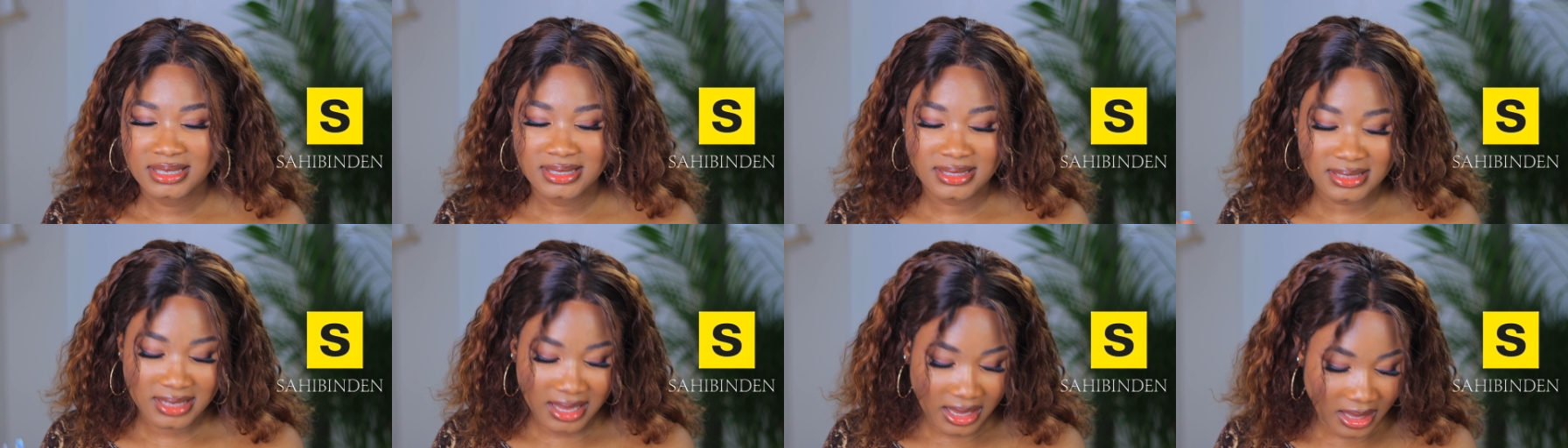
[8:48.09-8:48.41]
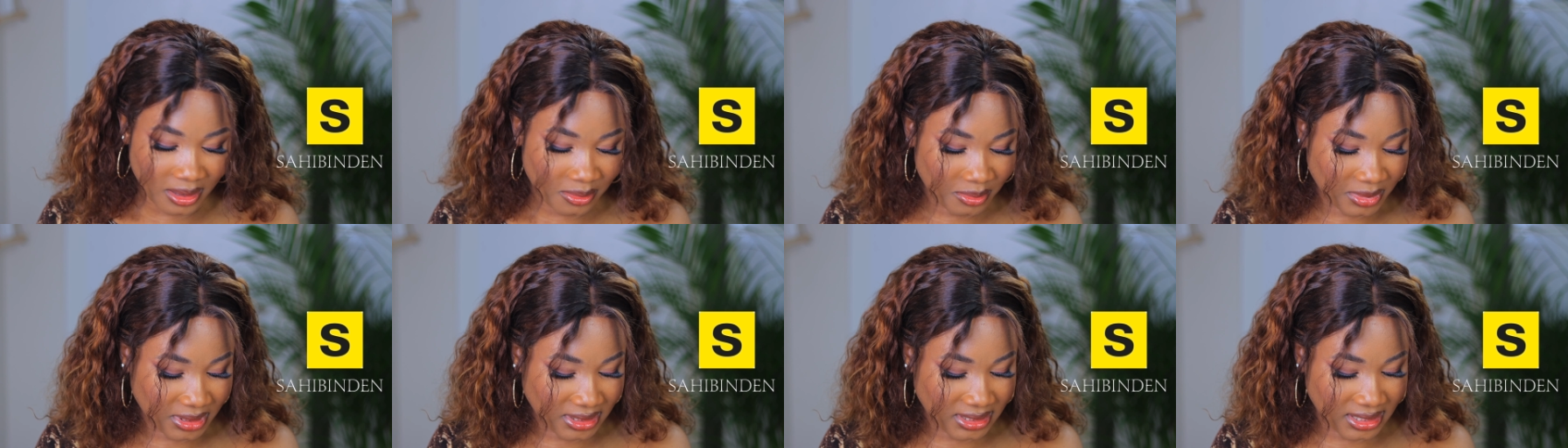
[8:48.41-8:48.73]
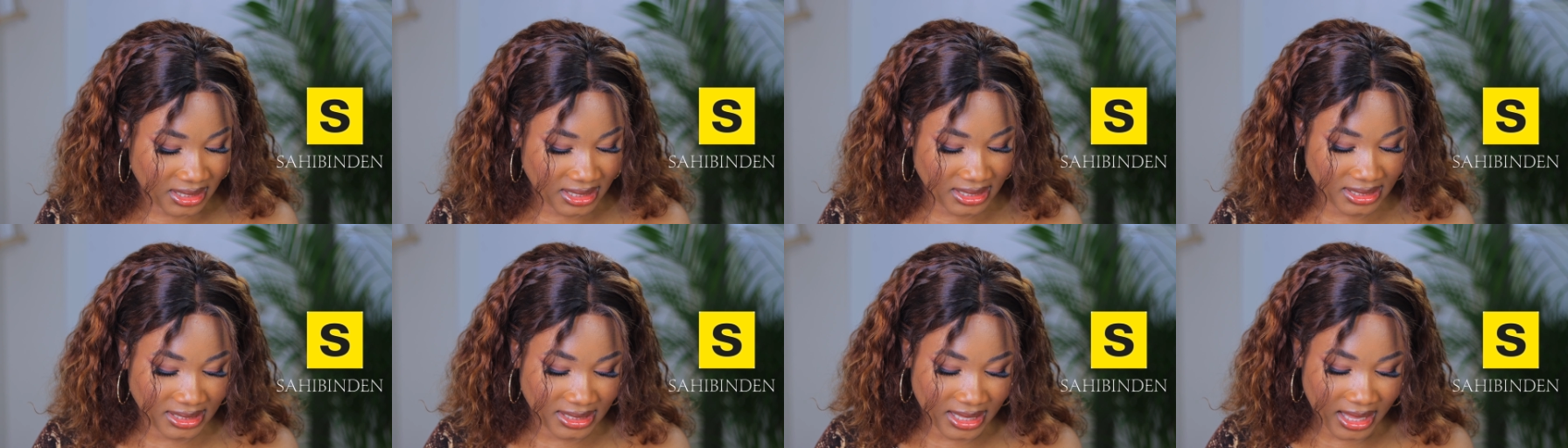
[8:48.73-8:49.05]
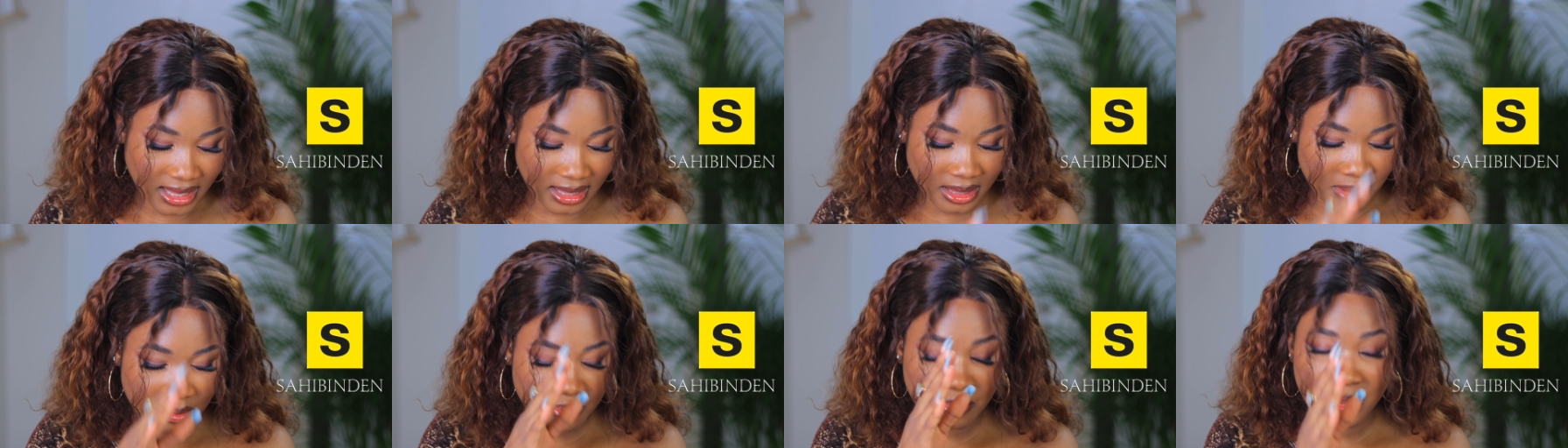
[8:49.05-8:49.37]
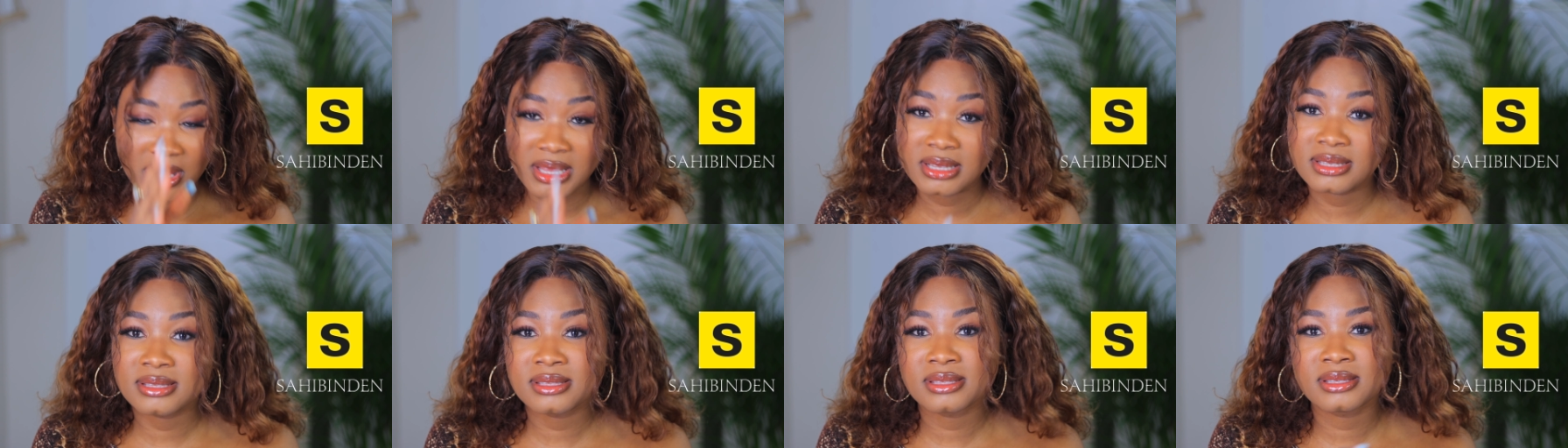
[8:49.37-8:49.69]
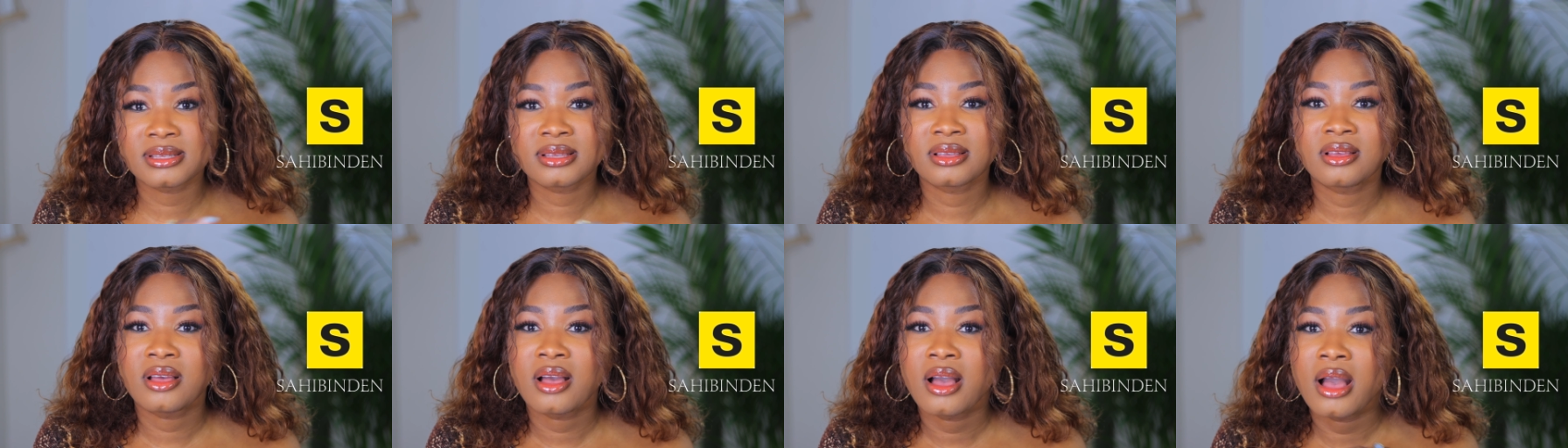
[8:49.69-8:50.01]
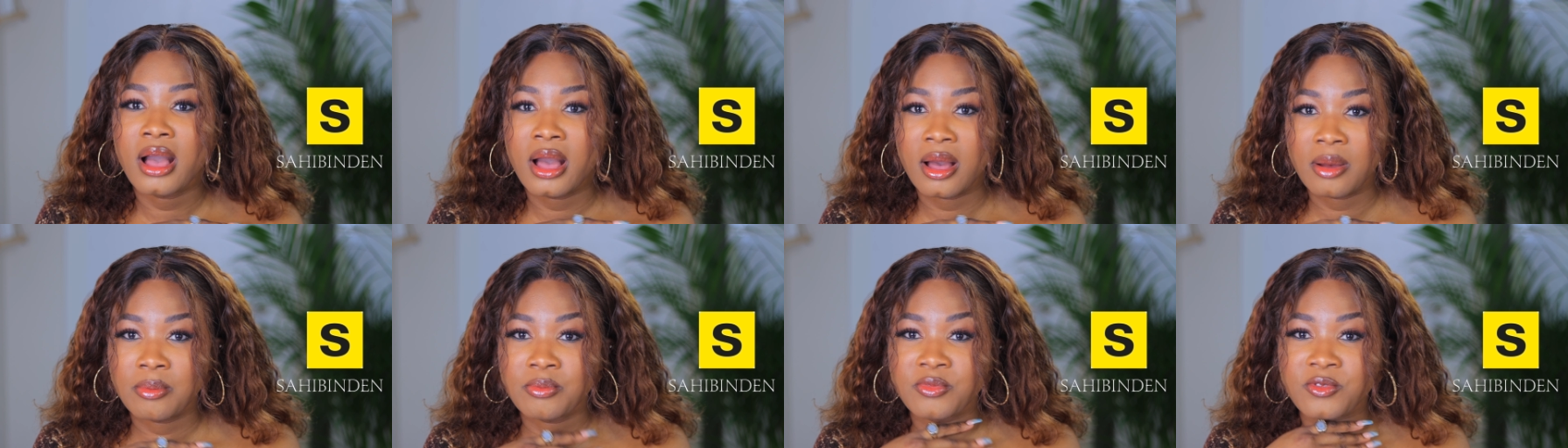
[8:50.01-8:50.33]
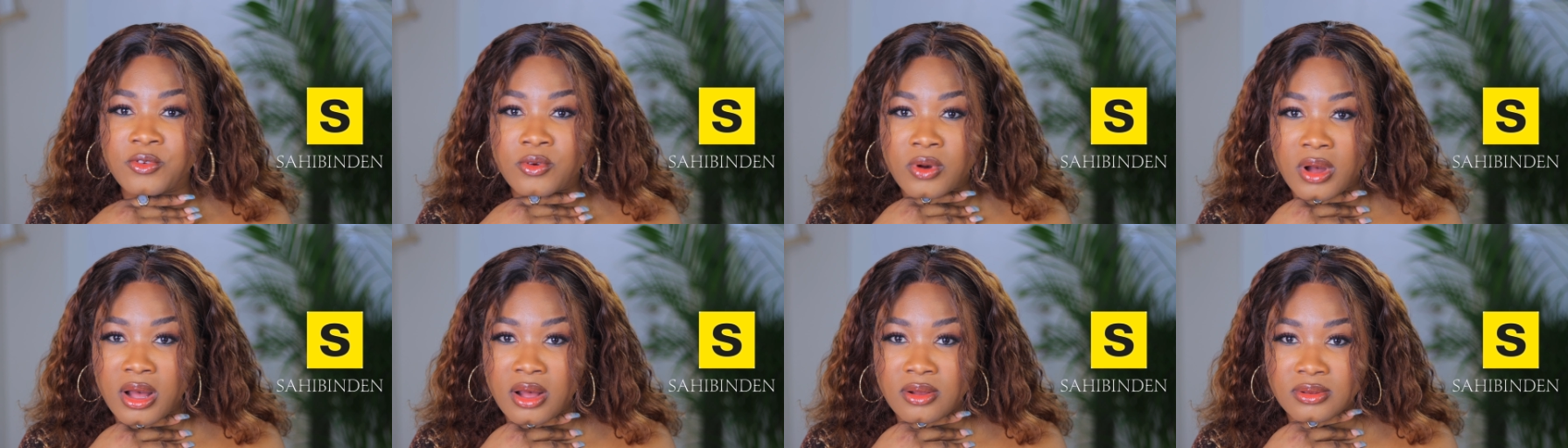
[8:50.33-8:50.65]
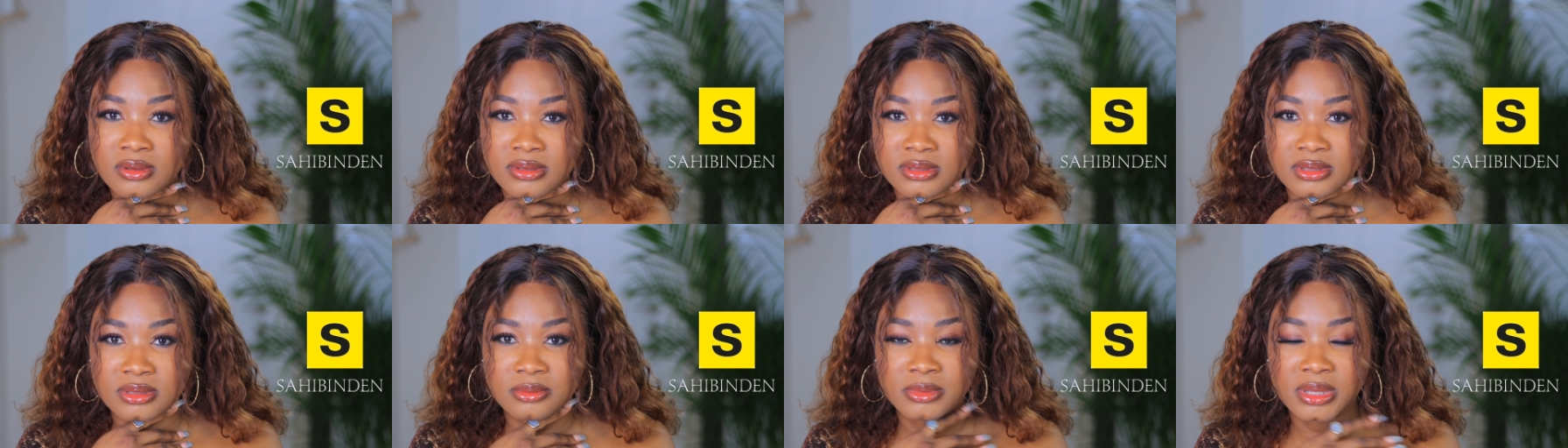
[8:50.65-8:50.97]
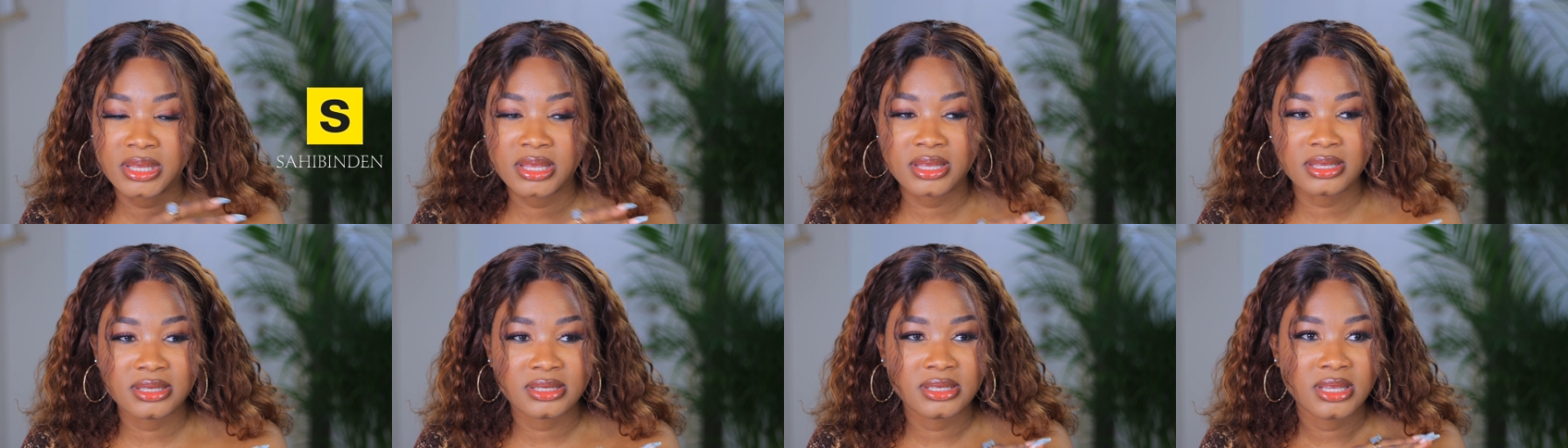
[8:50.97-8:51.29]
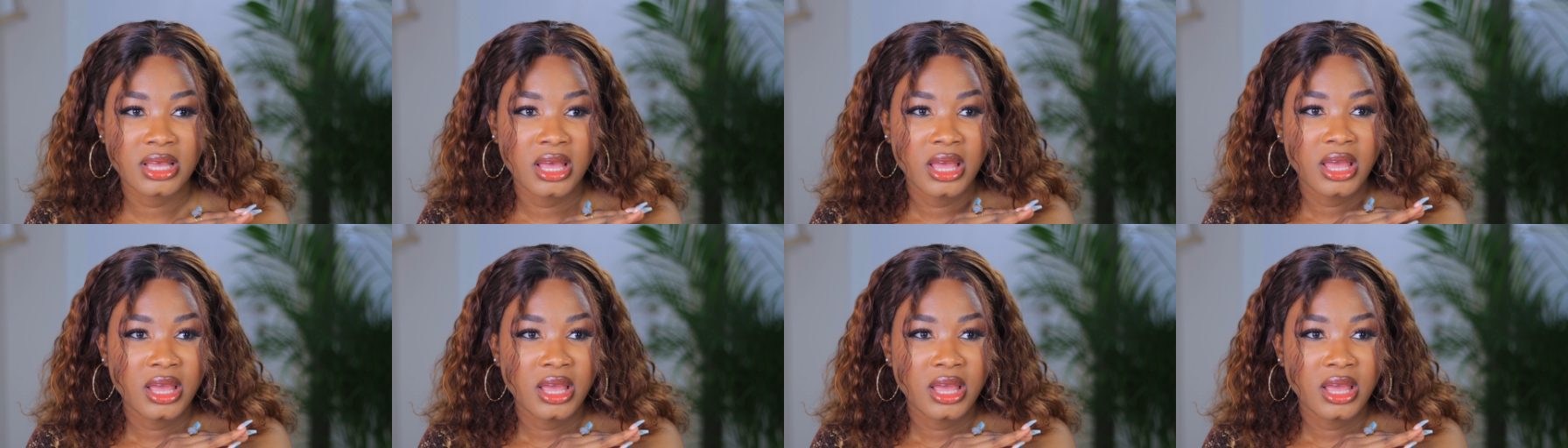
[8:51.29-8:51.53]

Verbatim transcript: Sahim Bide is like the best app for housing because